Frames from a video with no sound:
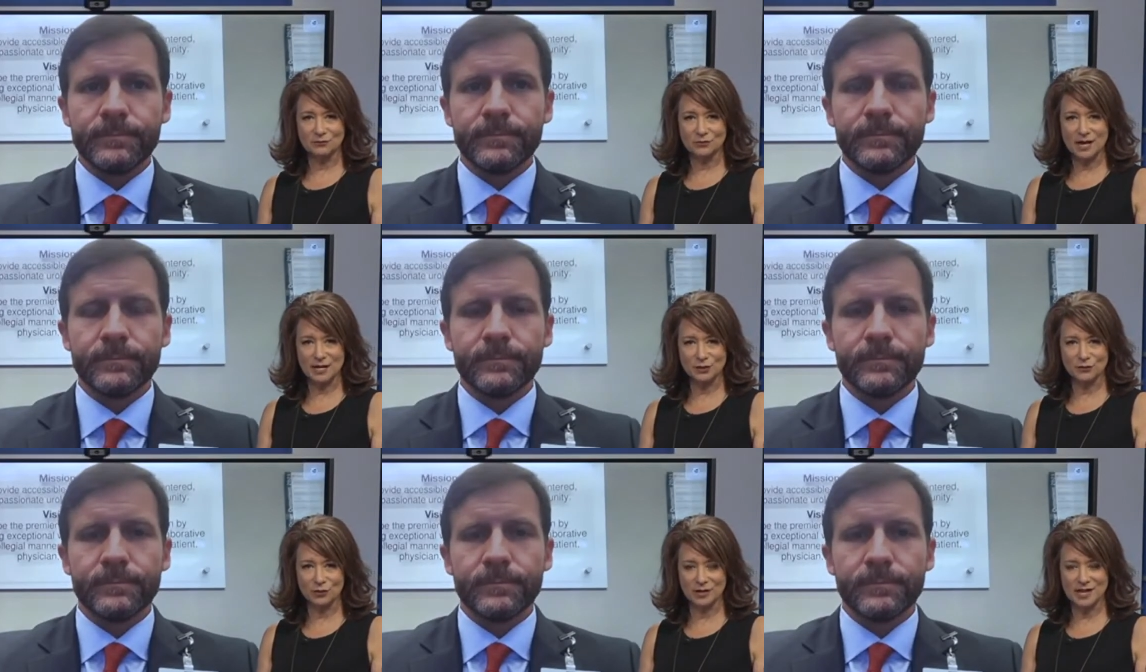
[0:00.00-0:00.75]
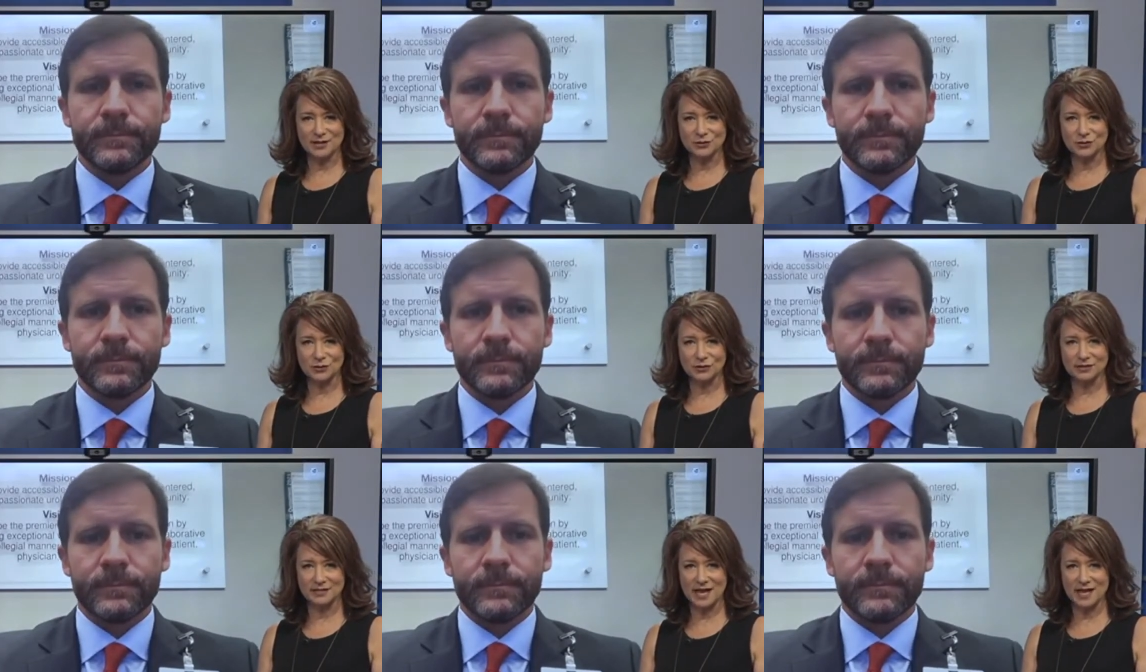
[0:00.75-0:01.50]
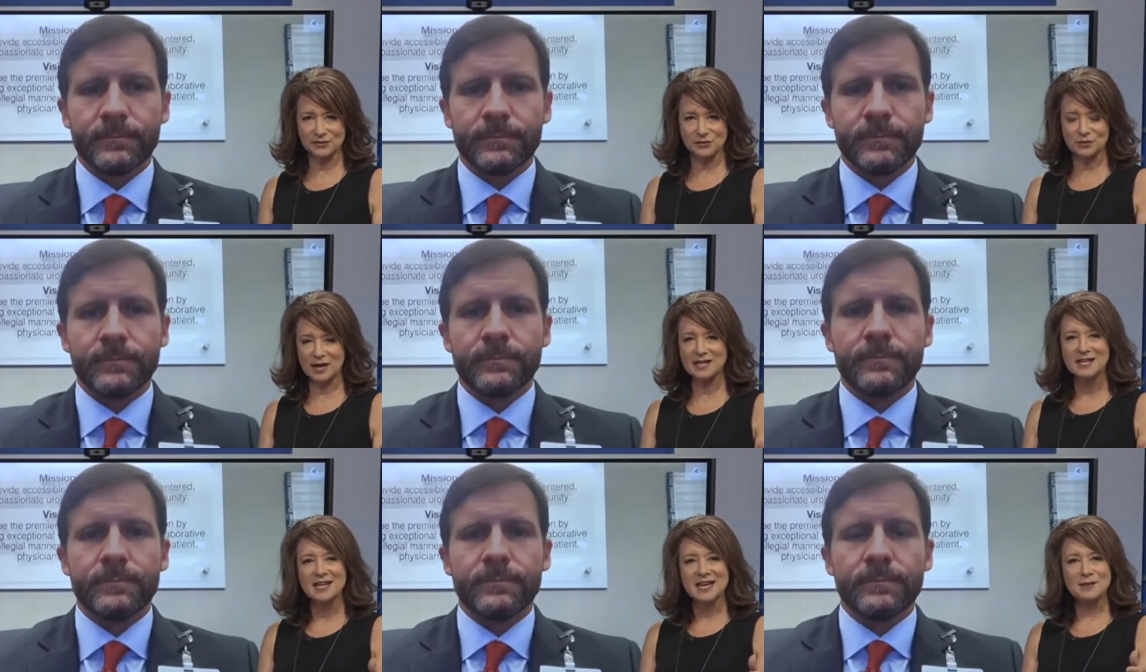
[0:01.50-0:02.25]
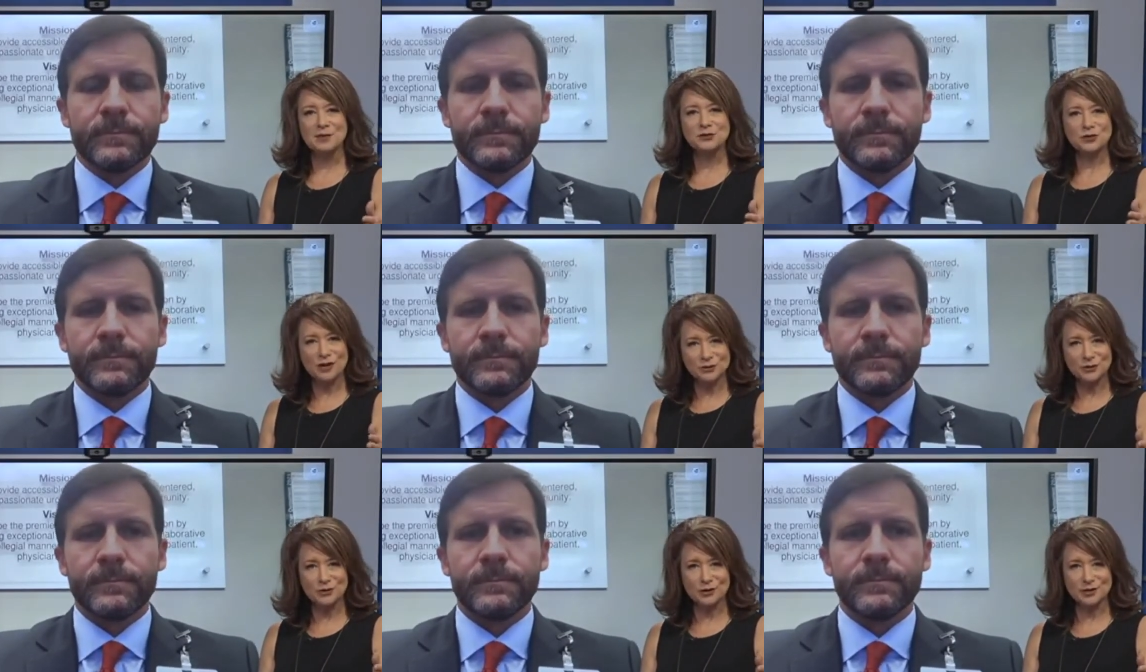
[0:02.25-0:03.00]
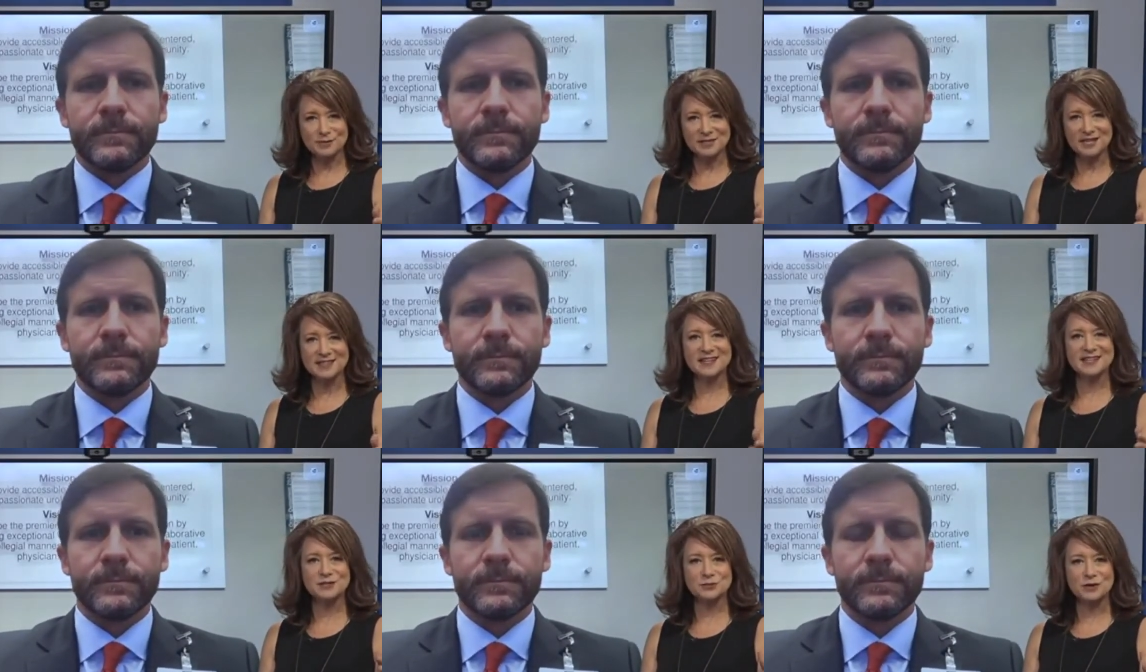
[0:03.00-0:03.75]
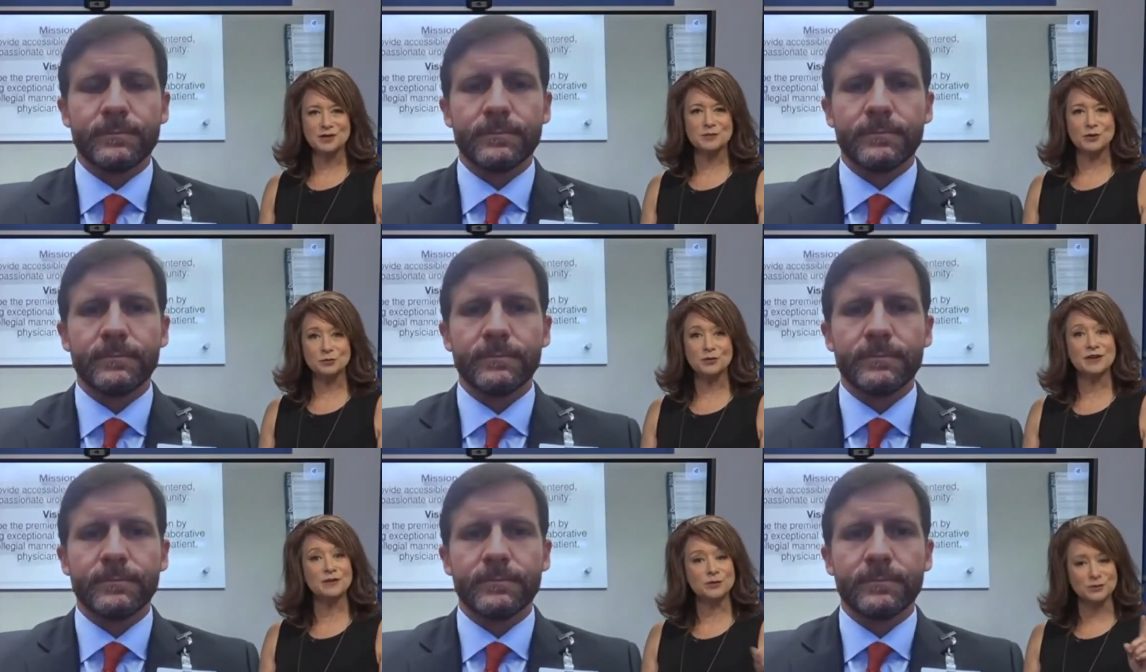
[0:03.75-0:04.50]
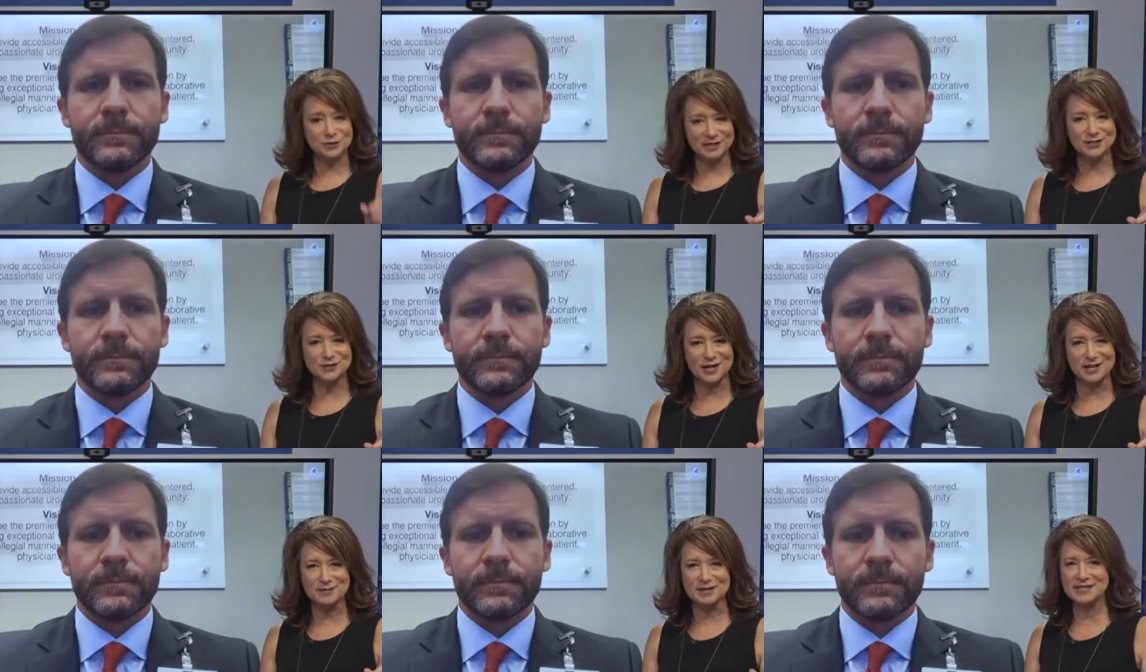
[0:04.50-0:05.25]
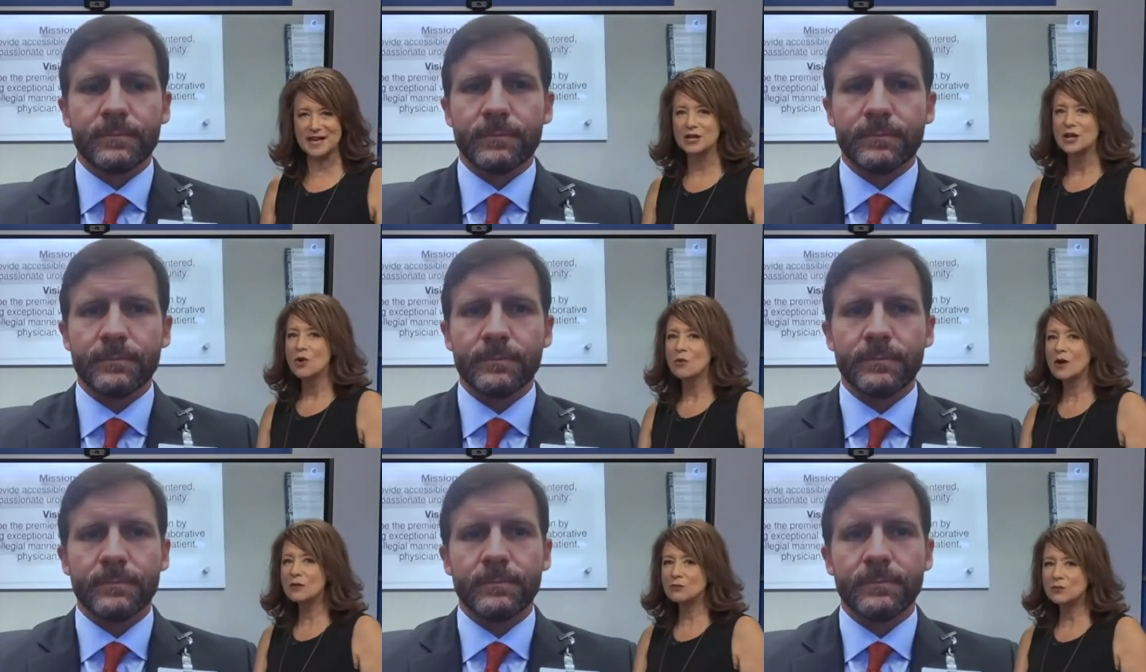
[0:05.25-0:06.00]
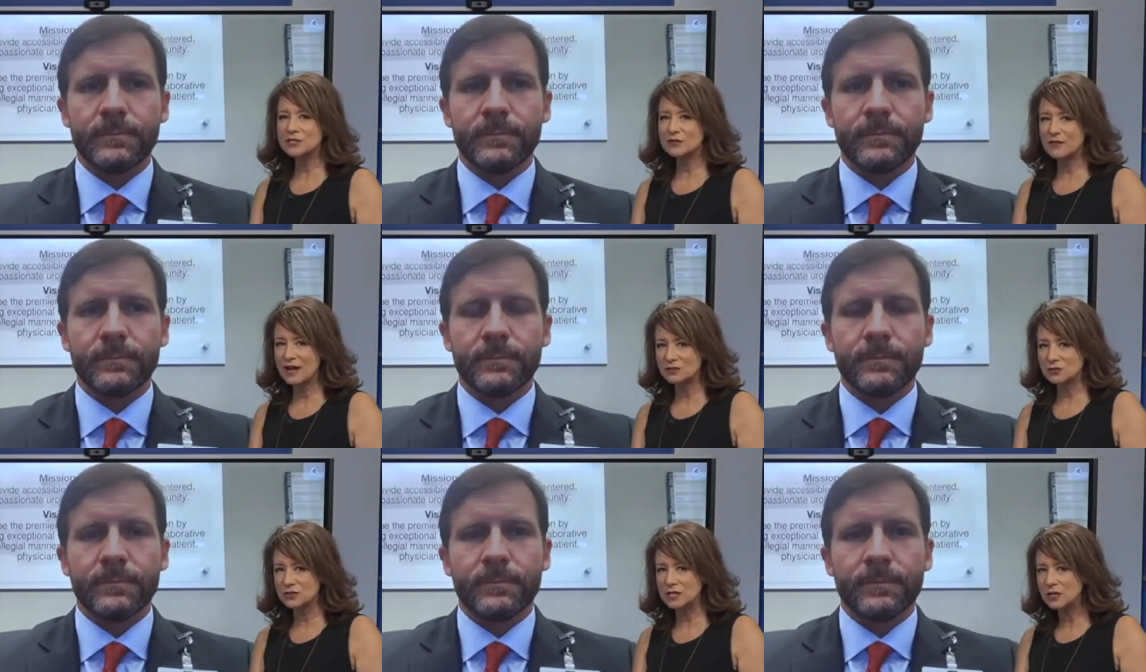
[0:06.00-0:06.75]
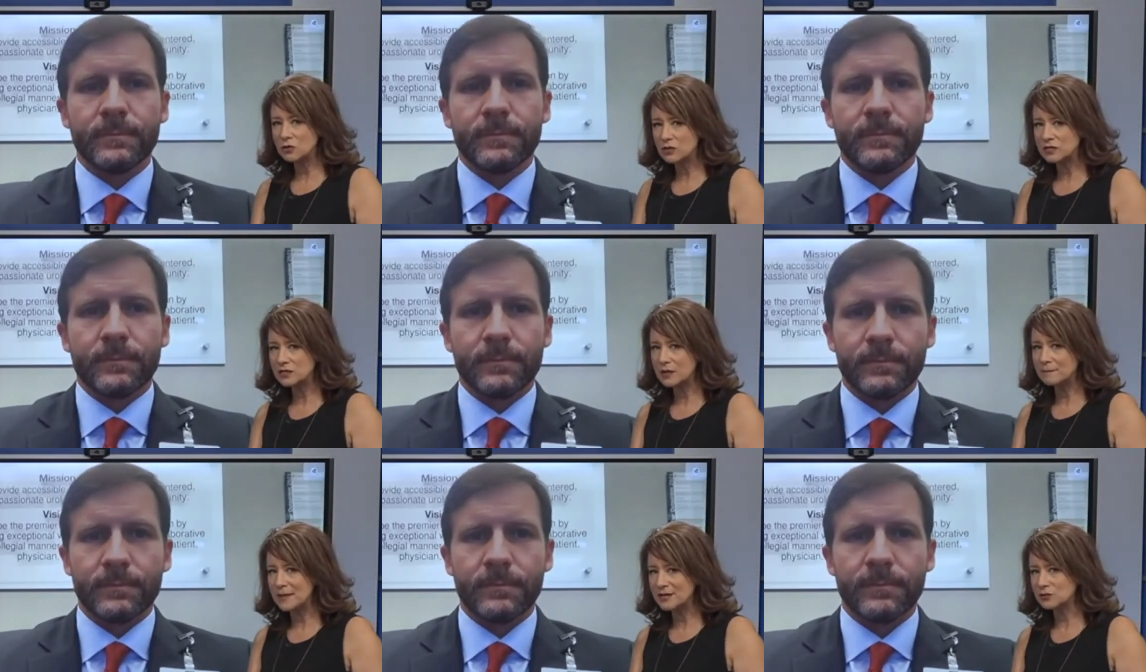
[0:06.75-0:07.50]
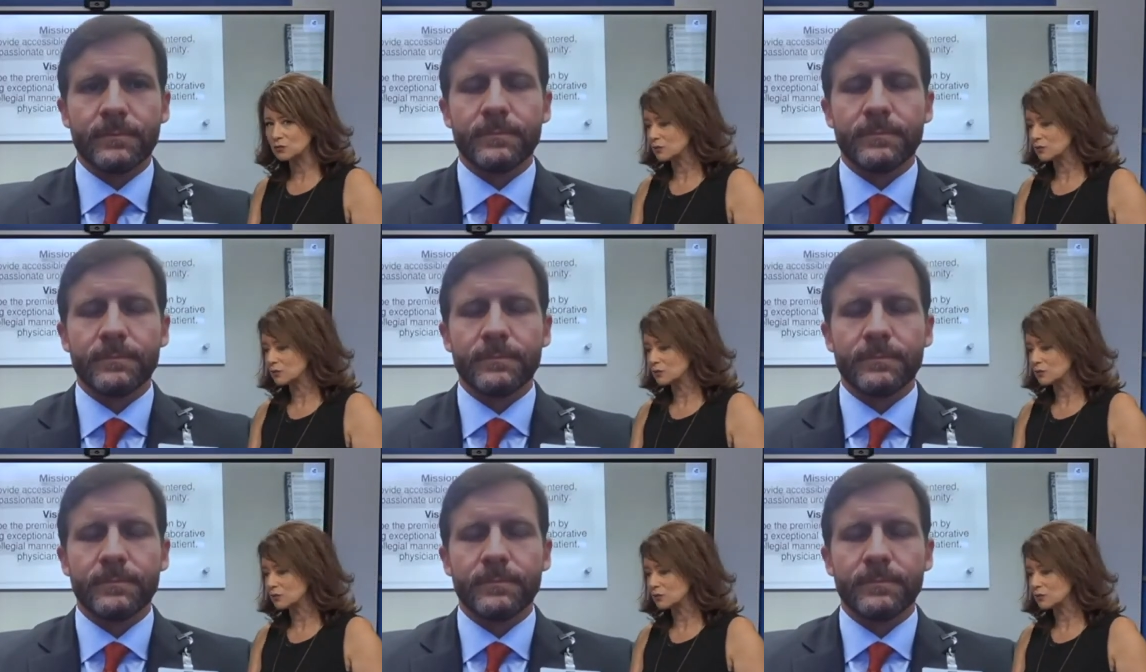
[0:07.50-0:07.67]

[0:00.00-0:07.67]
Speaker 1: rates for cancer deaths, right? But you also heard him say that it is one of the most preventable. So let's talk about that. What risk factors increase a man's